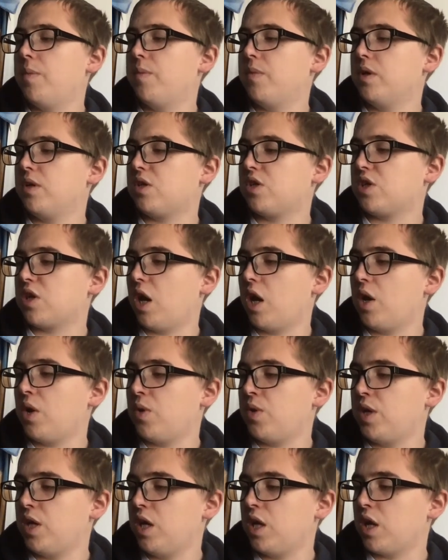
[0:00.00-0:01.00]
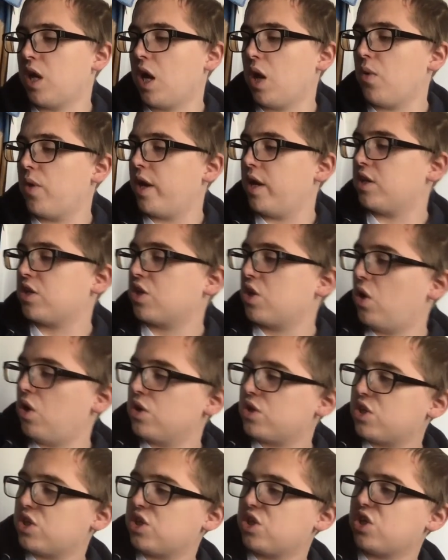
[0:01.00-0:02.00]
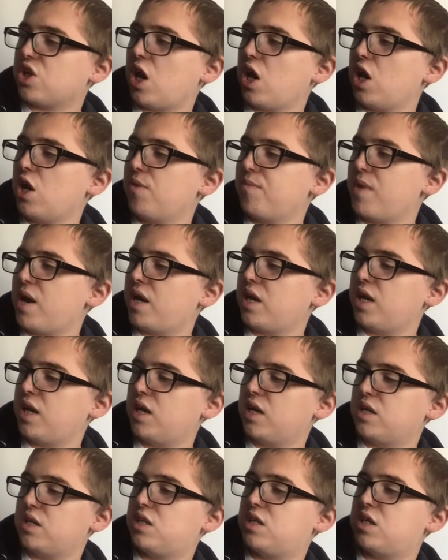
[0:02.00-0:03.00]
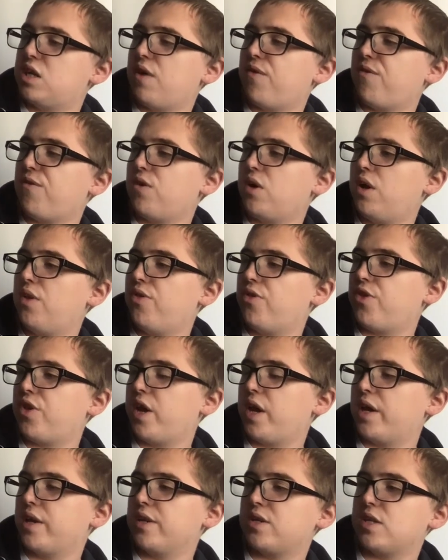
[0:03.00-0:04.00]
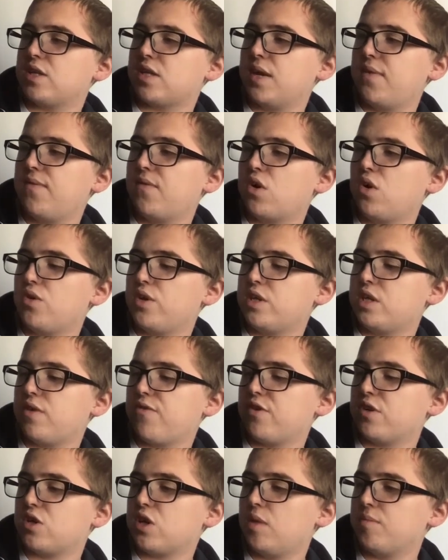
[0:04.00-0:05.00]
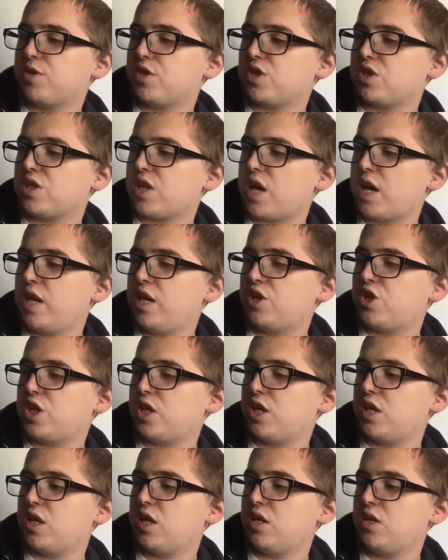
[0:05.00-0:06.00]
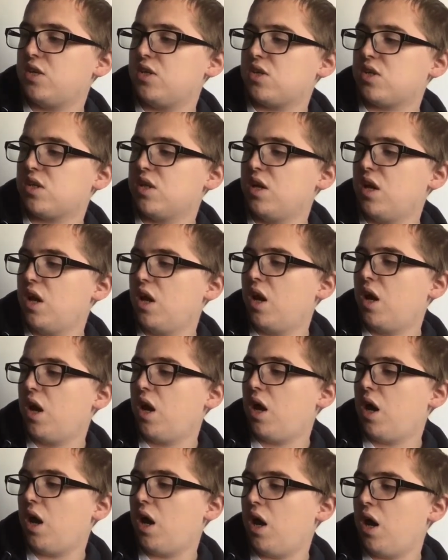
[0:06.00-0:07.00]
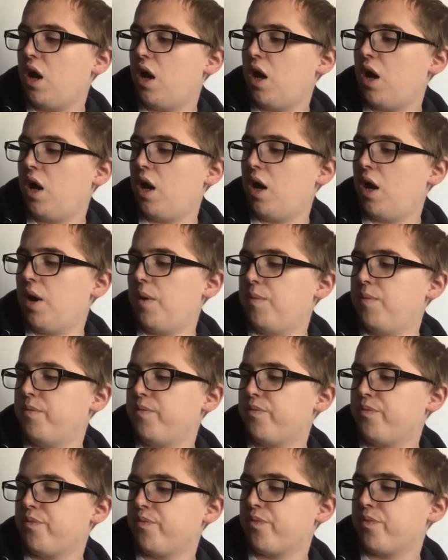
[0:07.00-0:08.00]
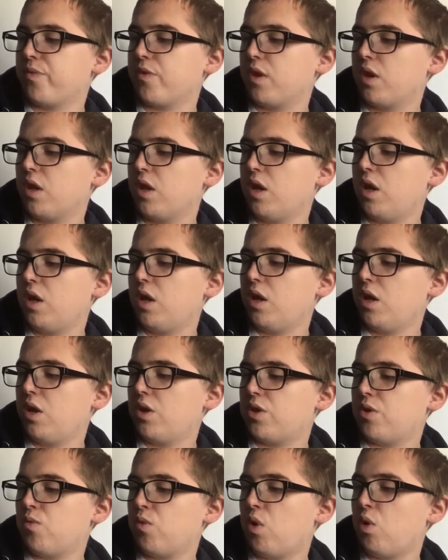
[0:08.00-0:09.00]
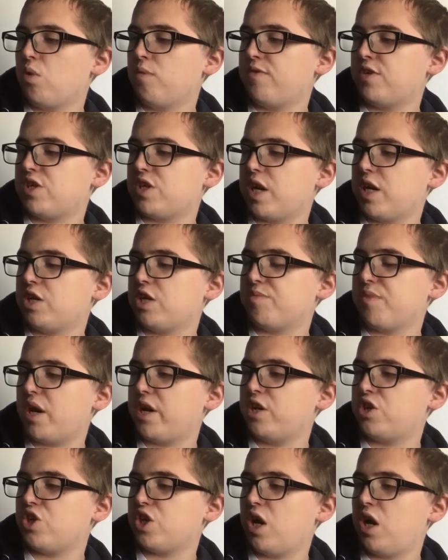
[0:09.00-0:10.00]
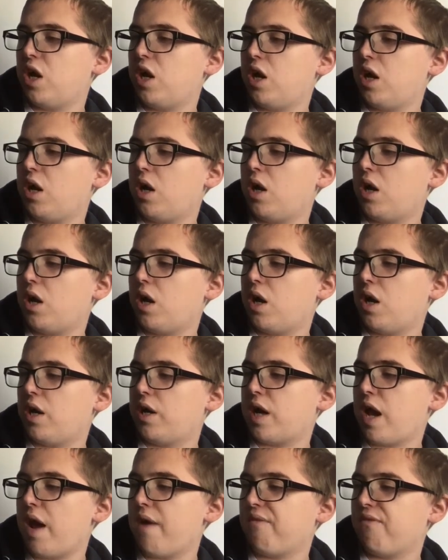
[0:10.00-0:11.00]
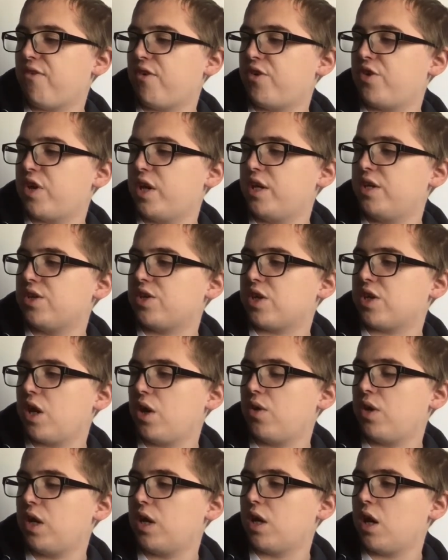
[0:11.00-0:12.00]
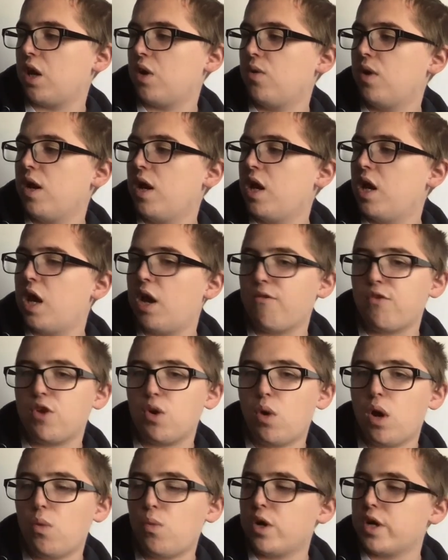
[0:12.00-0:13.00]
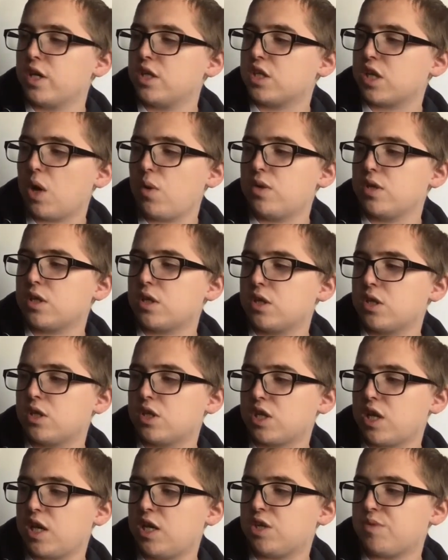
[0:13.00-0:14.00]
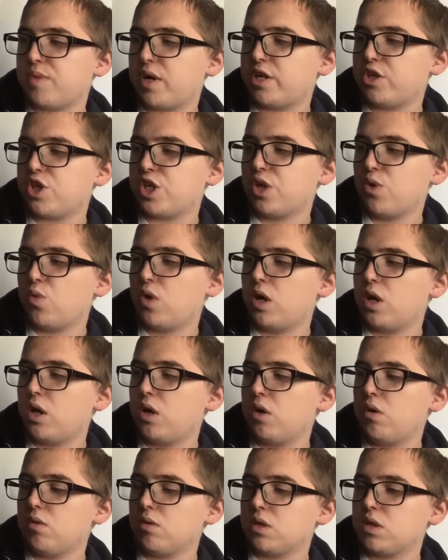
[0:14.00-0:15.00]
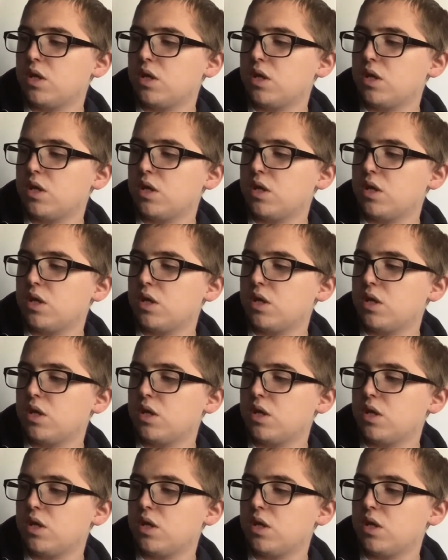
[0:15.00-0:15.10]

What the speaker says: So you know, it's got so many different things. It's even got the different types of stages, the role of stage manager and everything. So you know, if you are wanting to go into the stage managing world,